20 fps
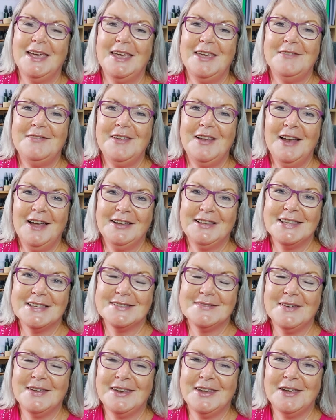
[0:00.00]
If you like
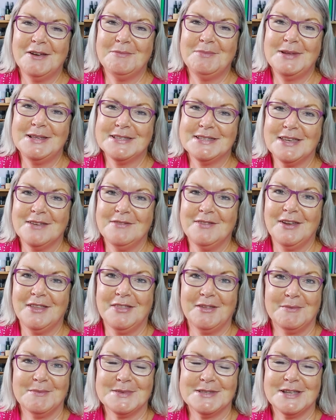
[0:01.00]
this video, please give it a
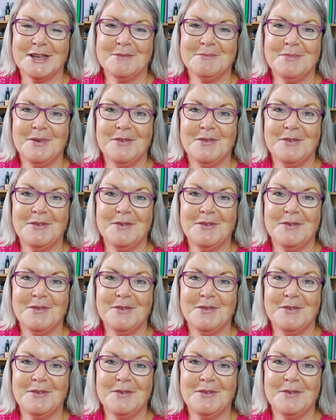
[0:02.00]
thumbs up.